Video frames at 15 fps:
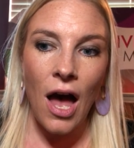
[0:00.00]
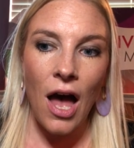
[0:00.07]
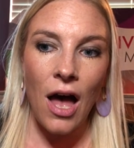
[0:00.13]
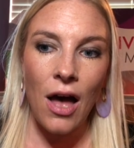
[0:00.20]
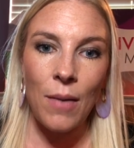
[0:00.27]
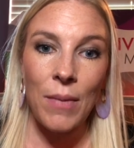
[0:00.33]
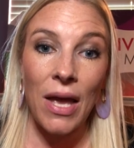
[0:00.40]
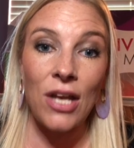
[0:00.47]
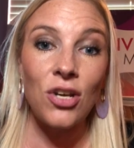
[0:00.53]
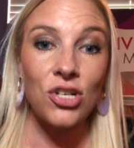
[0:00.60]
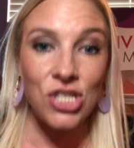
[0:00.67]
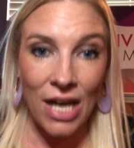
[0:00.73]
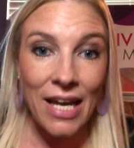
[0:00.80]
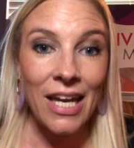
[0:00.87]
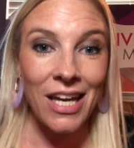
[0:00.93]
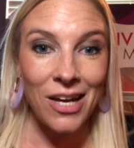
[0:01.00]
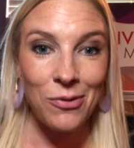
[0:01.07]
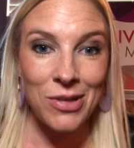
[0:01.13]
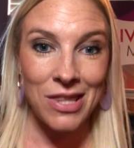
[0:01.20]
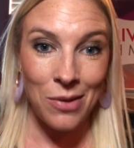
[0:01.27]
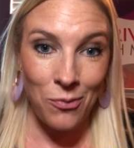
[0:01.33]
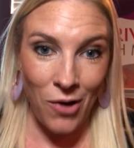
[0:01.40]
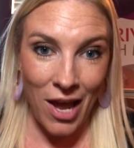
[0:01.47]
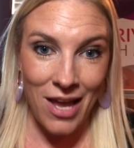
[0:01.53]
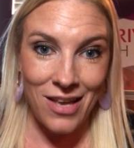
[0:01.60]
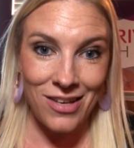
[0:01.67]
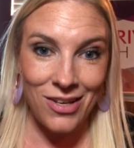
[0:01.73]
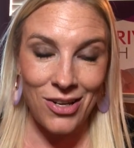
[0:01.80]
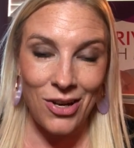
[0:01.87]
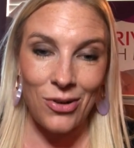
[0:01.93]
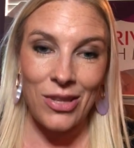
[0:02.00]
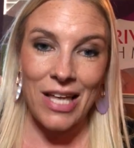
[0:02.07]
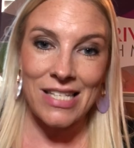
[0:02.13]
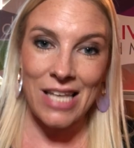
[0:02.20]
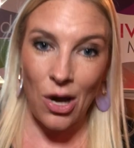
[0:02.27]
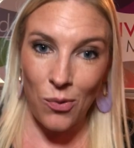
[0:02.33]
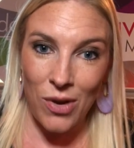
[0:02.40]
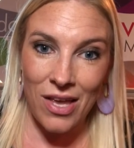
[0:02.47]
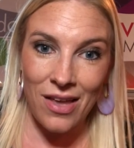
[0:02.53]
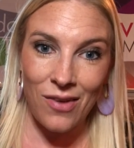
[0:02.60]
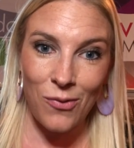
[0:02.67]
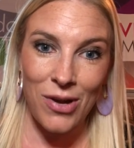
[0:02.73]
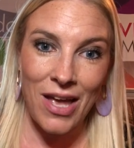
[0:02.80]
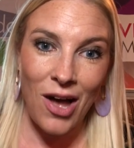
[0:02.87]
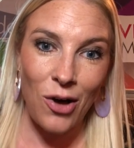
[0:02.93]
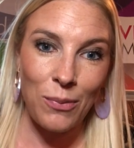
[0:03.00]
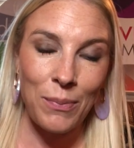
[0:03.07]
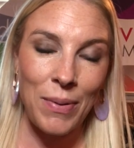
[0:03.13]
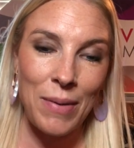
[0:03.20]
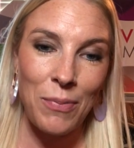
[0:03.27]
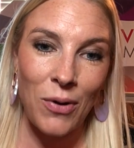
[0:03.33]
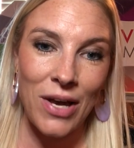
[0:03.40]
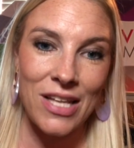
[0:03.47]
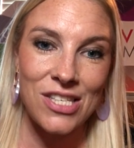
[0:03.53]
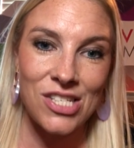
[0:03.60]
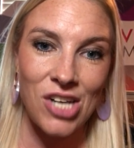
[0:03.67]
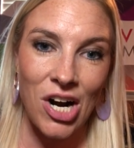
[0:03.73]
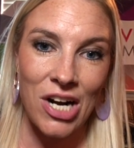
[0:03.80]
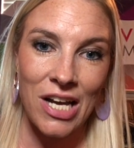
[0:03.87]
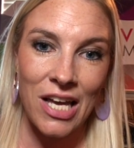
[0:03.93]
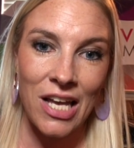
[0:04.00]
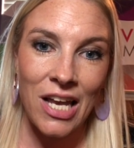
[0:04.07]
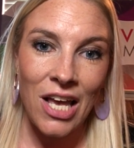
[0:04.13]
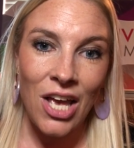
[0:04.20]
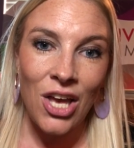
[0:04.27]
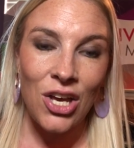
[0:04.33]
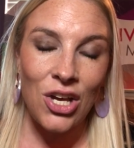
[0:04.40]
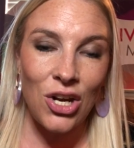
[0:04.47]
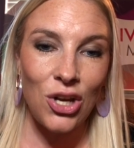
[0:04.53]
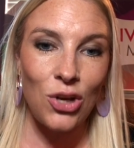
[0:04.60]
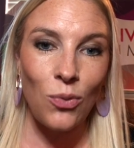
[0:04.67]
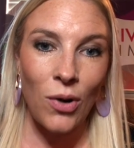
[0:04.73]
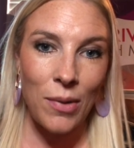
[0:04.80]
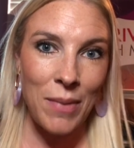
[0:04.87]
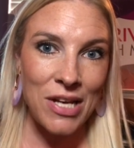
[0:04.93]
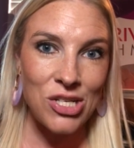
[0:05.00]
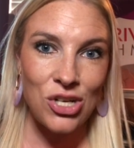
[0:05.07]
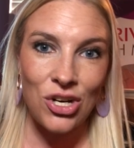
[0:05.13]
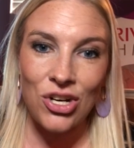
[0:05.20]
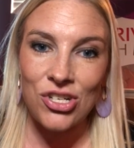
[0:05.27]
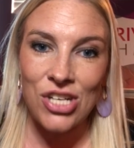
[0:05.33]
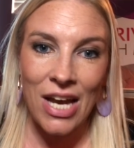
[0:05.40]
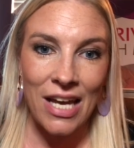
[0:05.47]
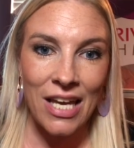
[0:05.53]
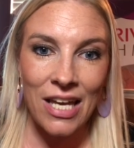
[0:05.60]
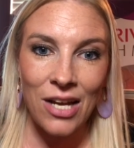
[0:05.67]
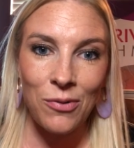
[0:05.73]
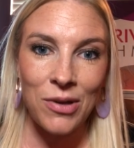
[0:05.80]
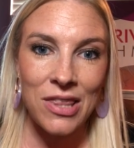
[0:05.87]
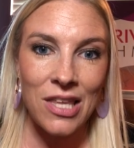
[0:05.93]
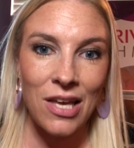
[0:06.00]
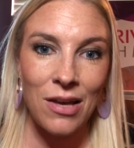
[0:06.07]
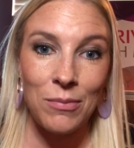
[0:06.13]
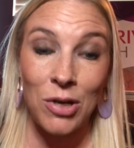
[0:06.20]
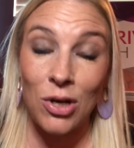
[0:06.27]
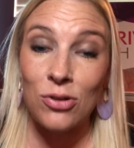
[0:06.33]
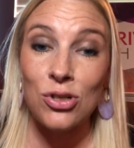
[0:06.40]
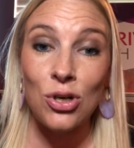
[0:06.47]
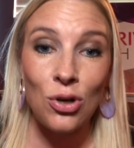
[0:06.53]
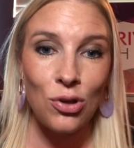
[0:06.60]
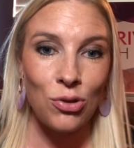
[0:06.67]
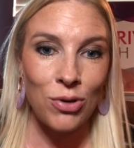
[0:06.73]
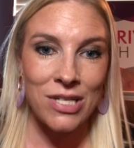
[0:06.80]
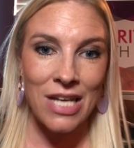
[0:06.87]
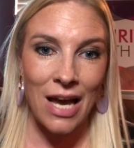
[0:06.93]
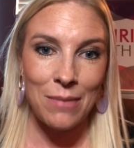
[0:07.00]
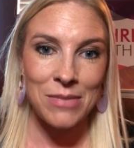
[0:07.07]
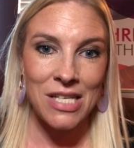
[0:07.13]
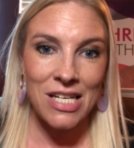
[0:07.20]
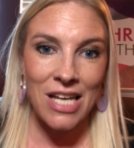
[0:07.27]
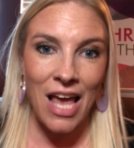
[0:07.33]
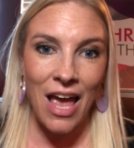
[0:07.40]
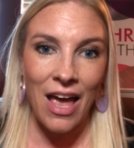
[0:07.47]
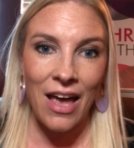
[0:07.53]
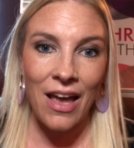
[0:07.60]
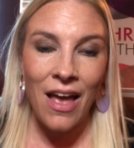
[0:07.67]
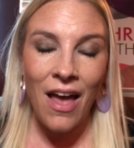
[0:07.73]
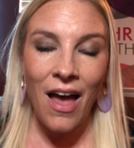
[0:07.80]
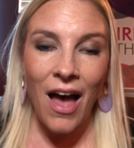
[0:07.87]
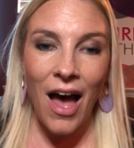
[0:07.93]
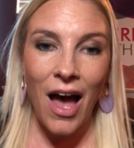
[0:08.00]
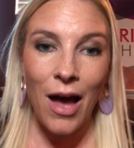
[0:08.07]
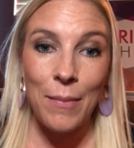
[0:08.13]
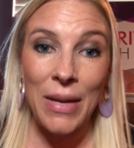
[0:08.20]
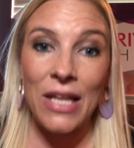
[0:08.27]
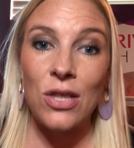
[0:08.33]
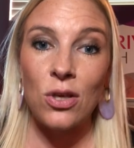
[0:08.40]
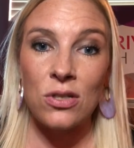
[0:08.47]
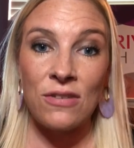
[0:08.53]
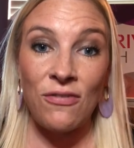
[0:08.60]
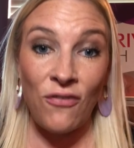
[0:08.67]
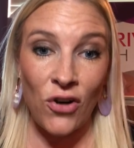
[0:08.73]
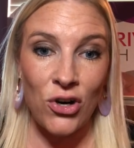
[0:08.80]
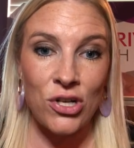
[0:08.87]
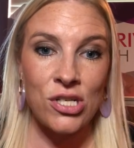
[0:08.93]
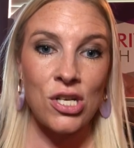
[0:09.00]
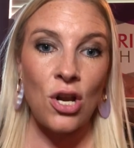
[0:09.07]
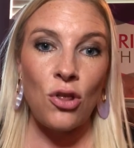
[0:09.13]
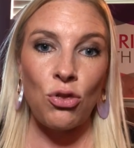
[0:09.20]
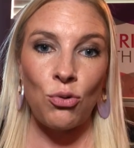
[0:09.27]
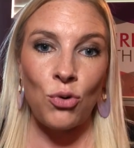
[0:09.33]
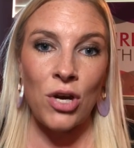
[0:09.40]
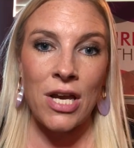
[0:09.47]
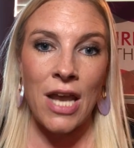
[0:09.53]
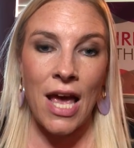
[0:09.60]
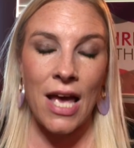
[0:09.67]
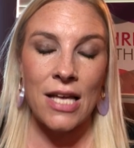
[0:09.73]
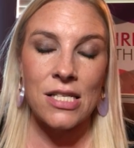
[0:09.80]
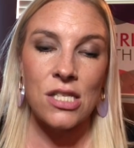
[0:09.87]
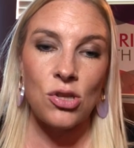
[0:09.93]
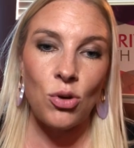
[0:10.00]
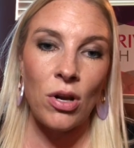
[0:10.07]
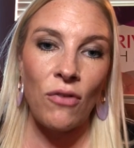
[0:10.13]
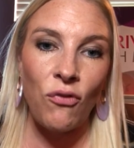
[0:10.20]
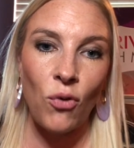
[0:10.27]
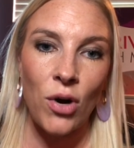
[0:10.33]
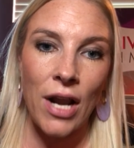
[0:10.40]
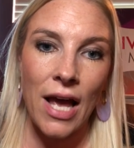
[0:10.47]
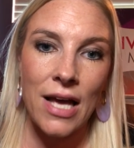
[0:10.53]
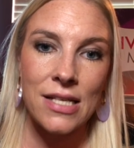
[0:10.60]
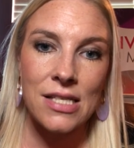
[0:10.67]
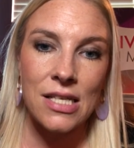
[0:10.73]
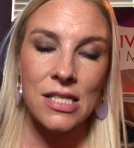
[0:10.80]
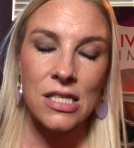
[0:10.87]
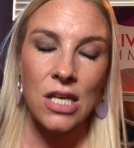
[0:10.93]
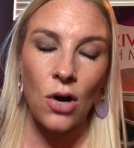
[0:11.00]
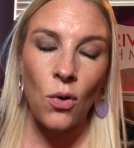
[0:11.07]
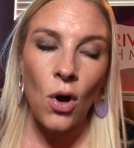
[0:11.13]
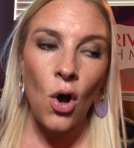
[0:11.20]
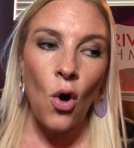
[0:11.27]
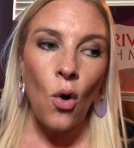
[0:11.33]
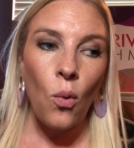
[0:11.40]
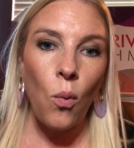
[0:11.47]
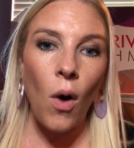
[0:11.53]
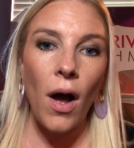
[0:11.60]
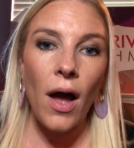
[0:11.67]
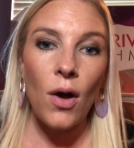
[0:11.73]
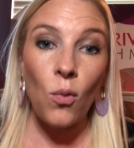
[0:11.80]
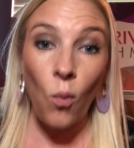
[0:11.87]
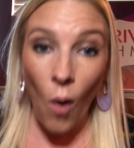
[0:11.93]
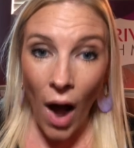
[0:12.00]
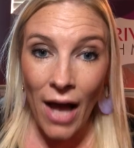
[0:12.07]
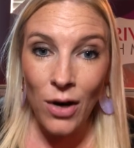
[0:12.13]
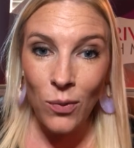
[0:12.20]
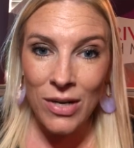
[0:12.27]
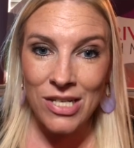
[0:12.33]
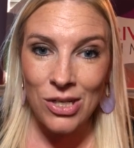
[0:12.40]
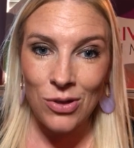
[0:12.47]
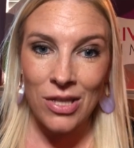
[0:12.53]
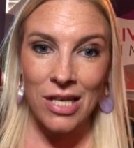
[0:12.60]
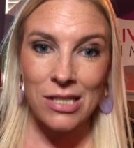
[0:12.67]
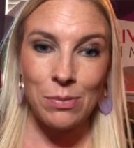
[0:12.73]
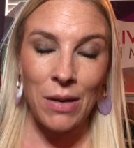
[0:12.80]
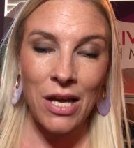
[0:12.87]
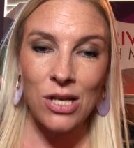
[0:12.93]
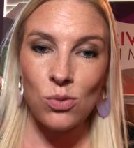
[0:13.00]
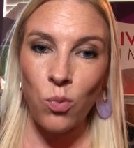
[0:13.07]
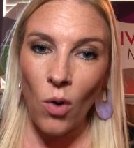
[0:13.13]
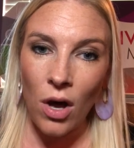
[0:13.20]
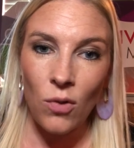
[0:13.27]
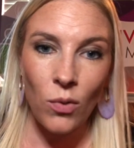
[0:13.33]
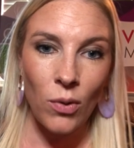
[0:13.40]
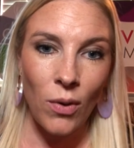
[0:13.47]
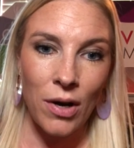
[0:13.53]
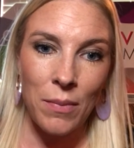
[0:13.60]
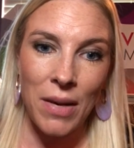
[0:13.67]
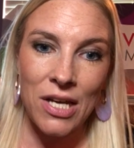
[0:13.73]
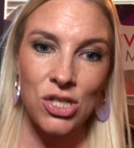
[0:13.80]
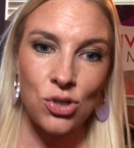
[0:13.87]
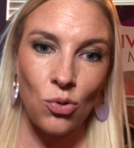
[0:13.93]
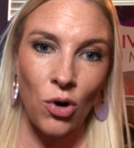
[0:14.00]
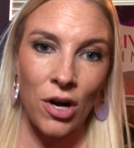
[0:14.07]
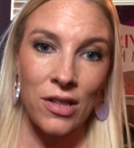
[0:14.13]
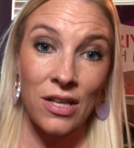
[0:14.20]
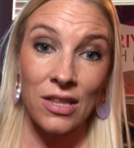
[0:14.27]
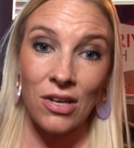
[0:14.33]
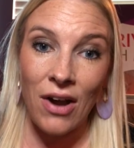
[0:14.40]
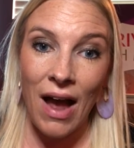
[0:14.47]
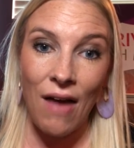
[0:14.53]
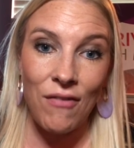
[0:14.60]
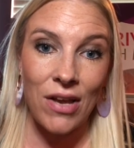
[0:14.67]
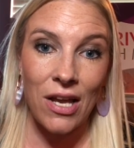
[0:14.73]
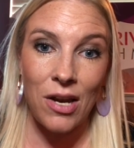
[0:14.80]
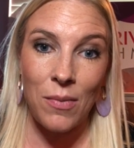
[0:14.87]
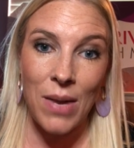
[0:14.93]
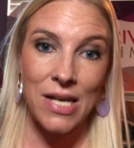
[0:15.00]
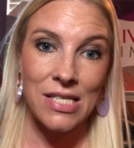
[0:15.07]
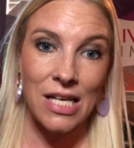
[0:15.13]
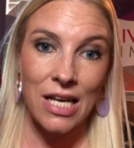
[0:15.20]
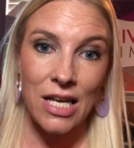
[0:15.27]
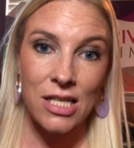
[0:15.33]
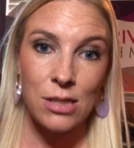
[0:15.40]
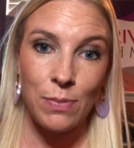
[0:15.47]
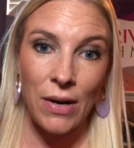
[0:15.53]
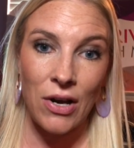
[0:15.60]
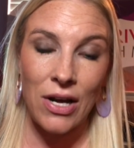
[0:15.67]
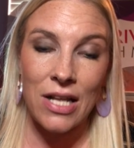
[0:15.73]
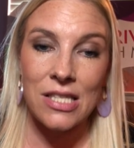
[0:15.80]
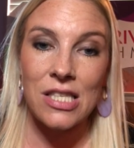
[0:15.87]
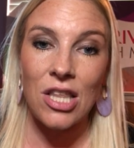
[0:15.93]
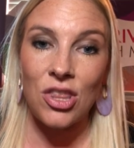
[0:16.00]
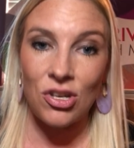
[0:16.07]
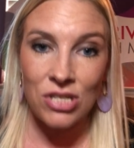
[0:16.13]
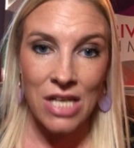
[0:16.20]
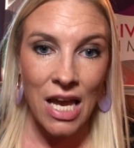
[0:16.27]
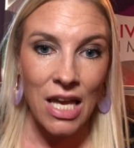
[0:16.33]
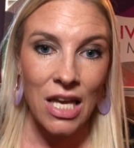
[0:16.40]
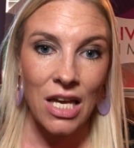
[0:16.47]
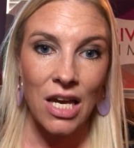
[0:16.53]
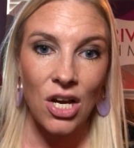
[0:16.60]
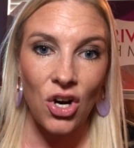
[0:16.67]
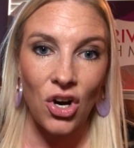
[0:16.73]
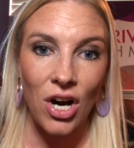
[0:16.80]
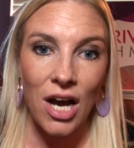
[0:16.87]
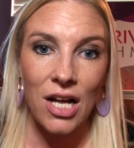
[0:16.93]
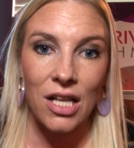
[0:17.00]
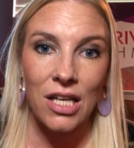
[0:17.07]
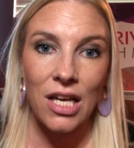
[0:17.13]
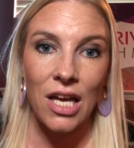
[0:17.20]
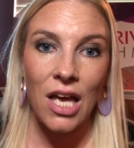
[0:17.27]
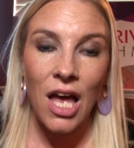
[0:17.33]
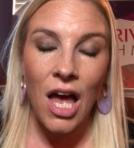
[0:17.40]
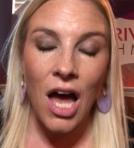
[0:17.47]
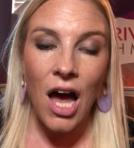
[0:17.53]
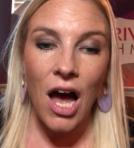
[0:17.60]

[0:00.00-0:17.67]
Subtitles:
And you're checking in with them, right? You know, that's how we help people get started. You know, you want to make sure you're checking in with them, you know, 2 to 3 times a day in those first 3 to 4 days. And so why do we do this? Because one, we want to make sure that they're having an amazing experience, that they're taking it correctly.